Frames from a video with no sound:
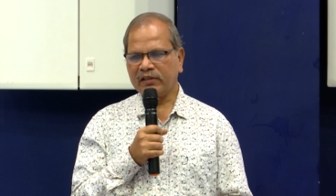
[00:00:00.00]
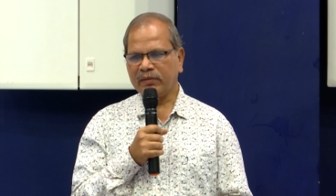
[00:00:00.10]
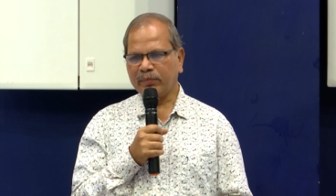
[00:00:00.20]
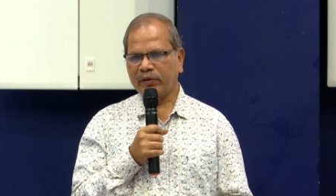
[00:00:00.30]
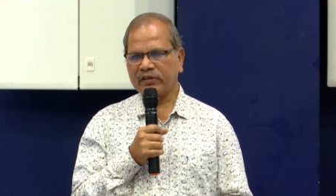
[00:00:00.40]

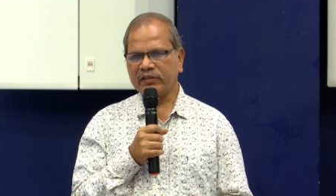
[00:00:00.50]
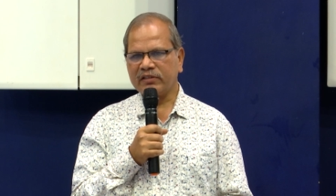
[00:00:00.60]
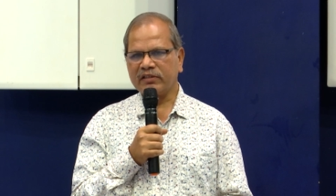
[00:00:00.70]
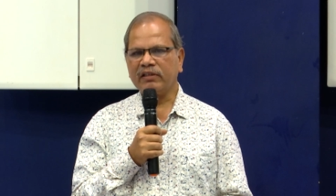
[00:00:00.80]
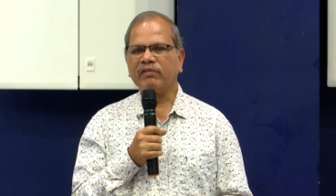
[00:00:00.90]

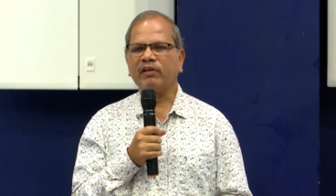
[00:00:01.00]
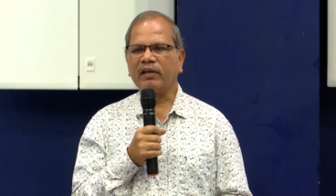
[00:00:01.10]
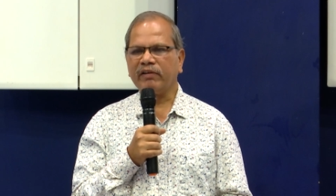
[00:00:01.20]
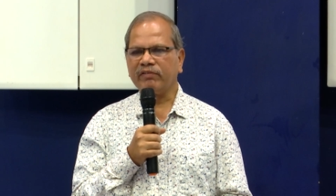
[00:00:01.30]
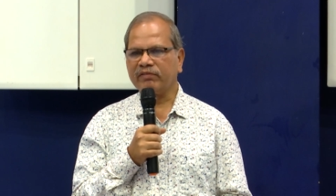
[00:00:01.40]
importance in our
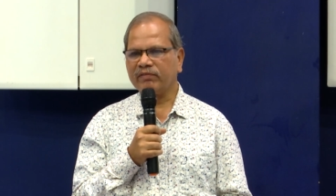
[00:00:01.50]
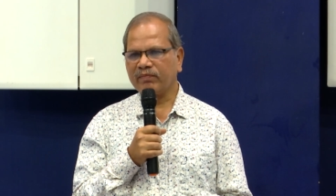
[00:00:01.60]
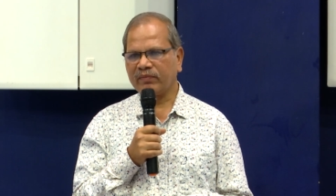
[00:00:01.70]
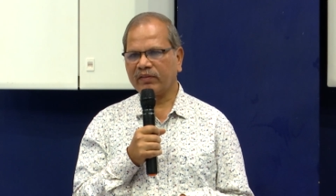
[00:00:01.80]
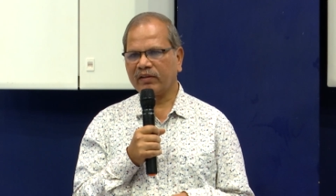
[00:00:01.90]
life
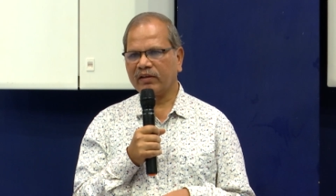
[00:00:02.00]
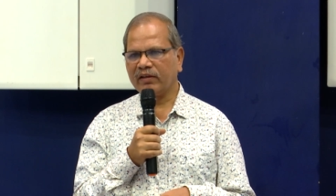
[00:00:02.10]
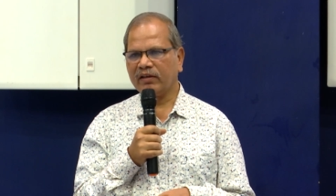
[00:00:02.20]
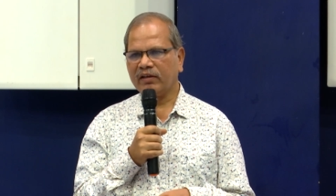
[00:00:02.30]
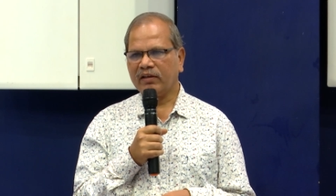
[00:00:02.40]

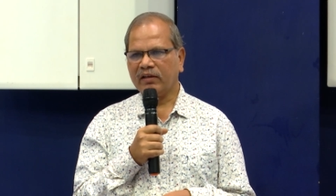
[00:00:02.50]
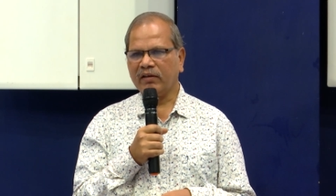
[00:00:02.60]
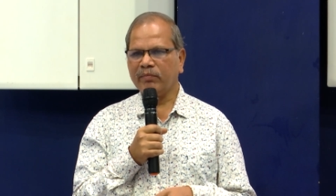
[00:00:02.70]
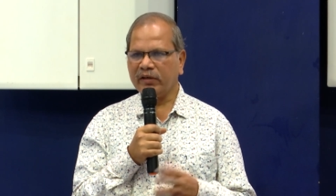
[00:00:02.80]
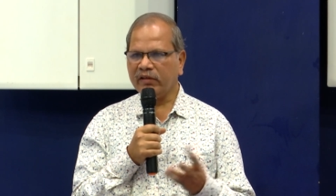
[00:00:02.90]

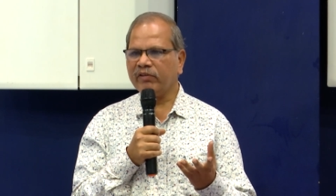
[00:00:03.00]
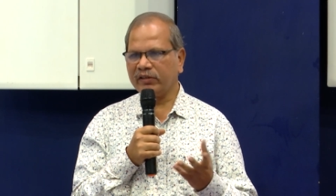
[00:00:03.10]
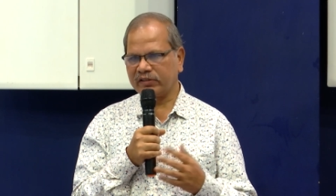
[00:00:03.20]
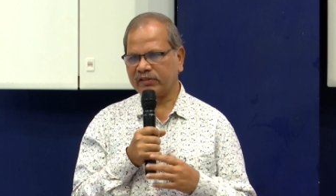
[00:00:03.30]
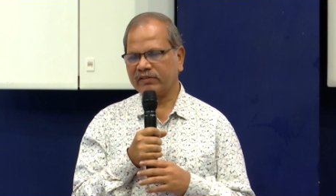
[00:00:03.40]
in many
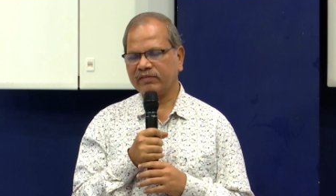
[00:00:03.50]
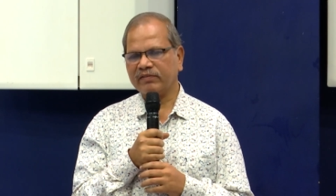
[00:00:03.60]
ways.